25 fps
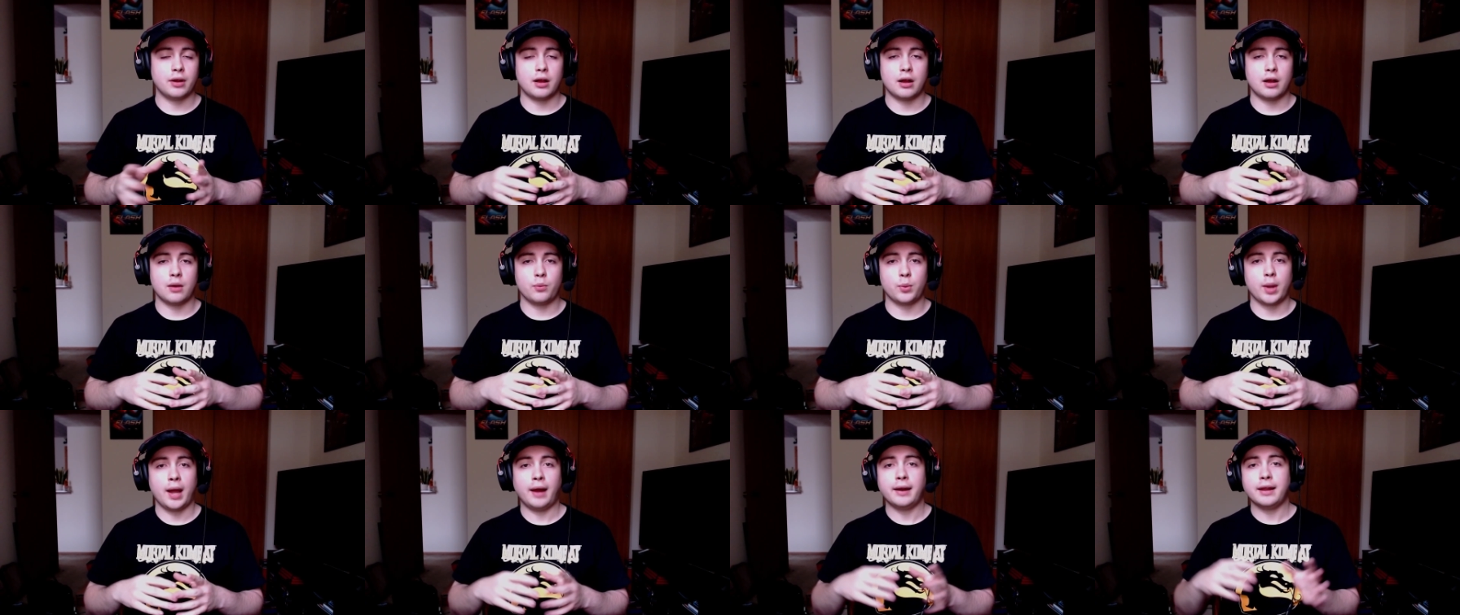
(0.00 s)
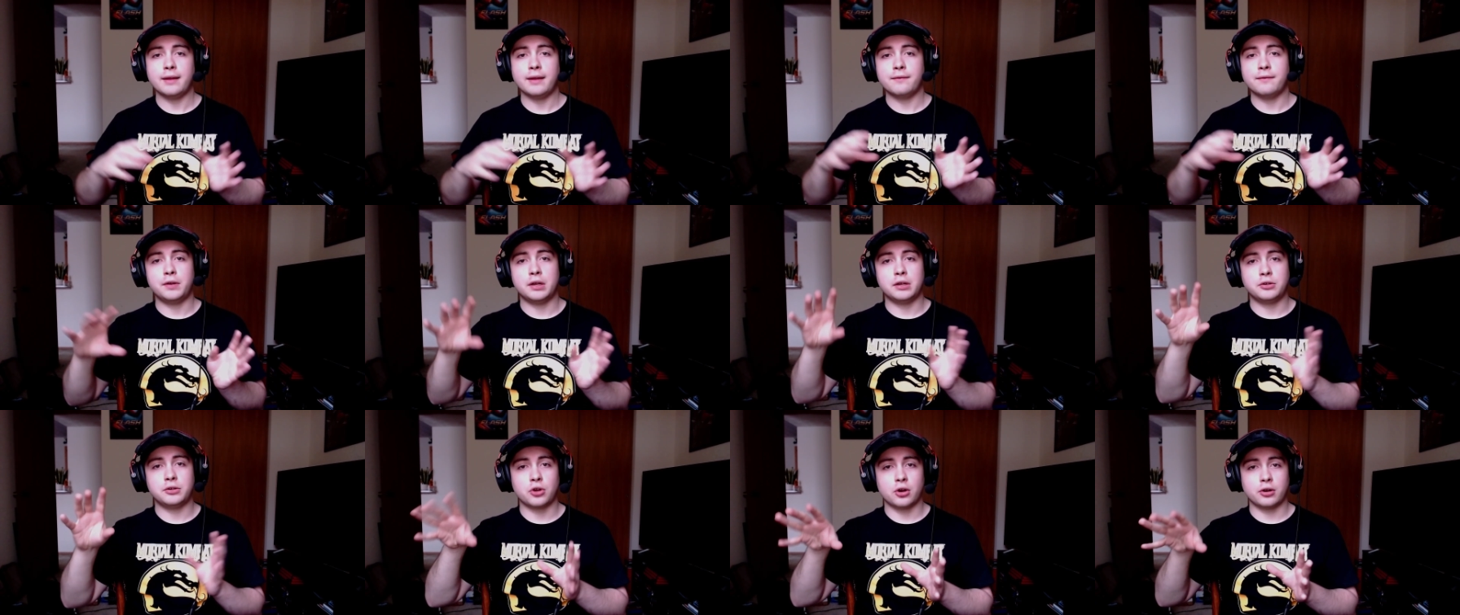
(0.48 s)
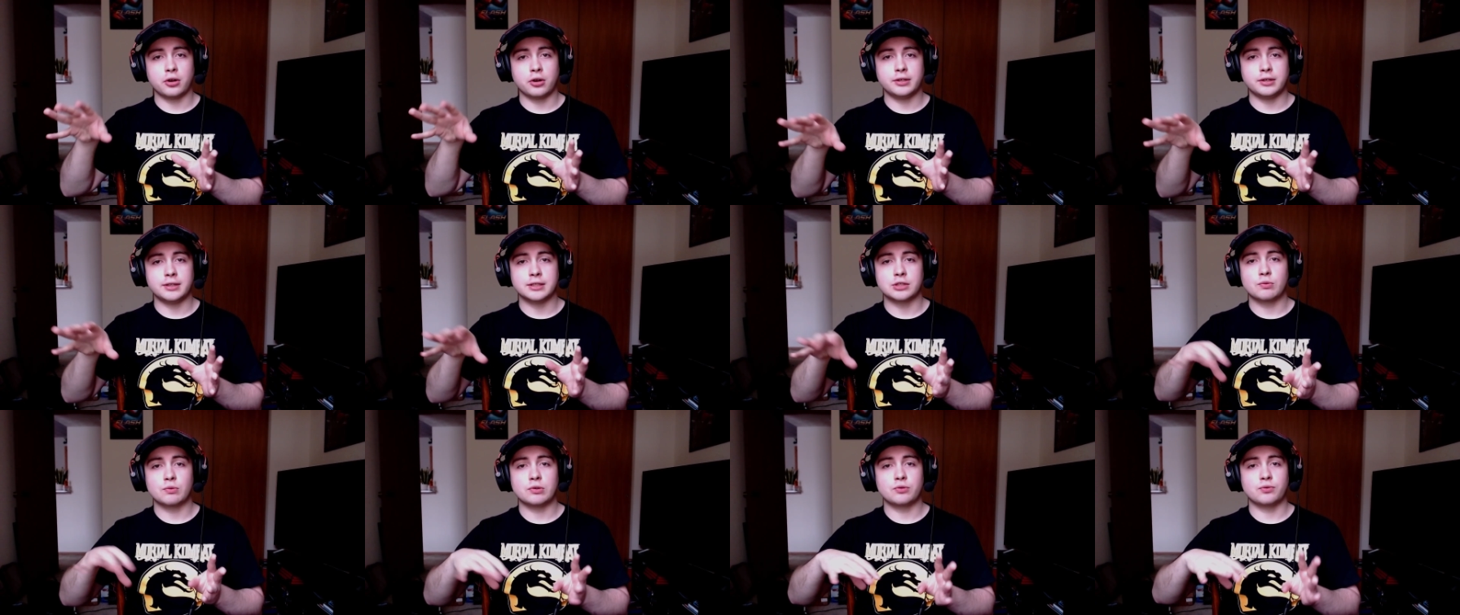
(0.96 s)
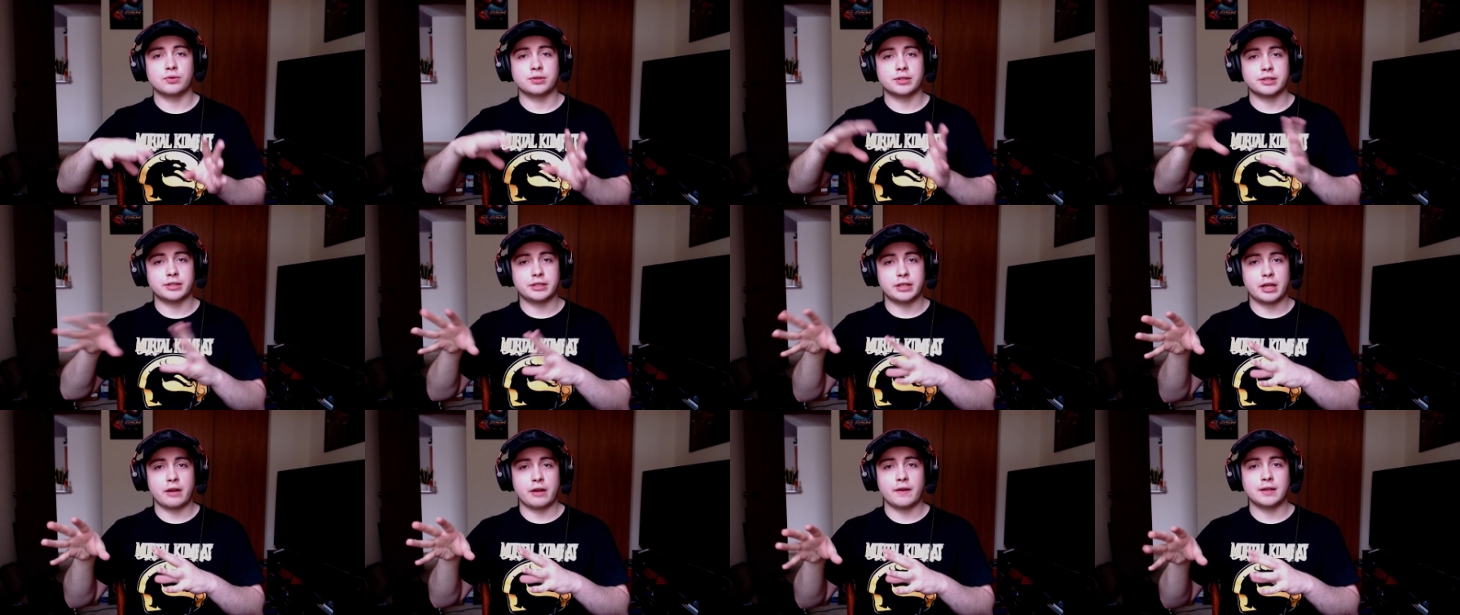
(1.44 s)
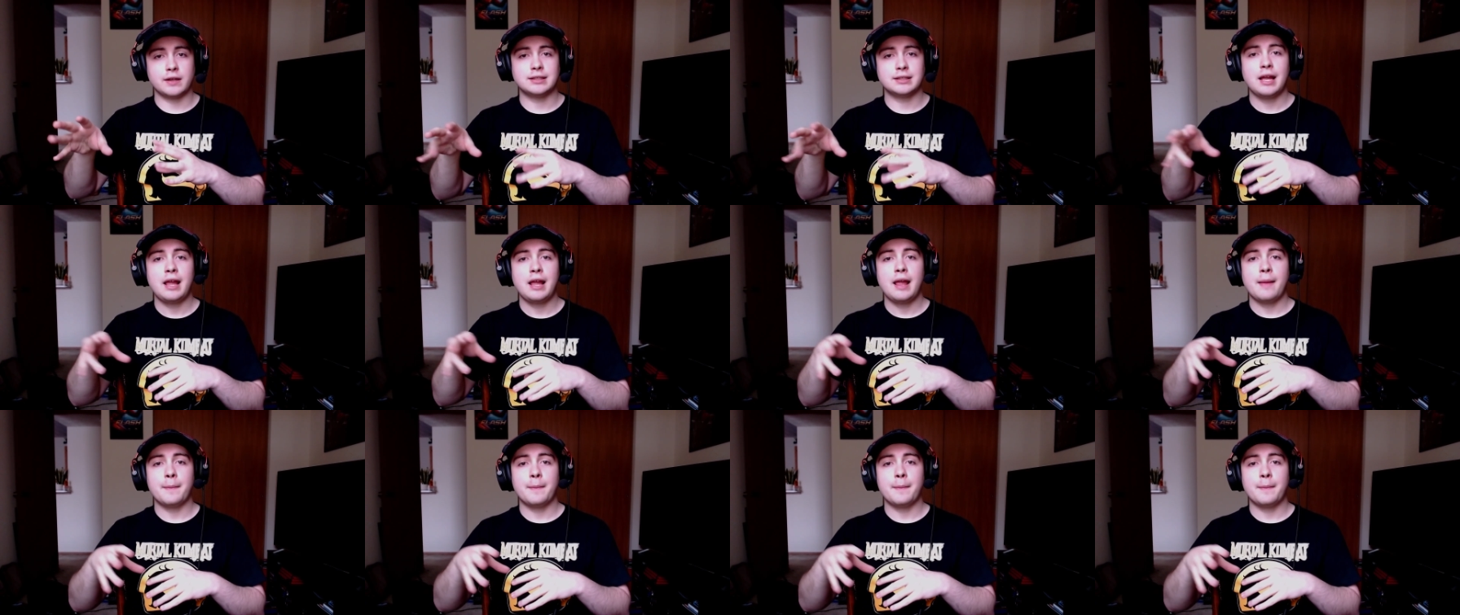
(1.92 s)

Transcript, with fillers: Uh, we had Infinite Darkness, which was a series,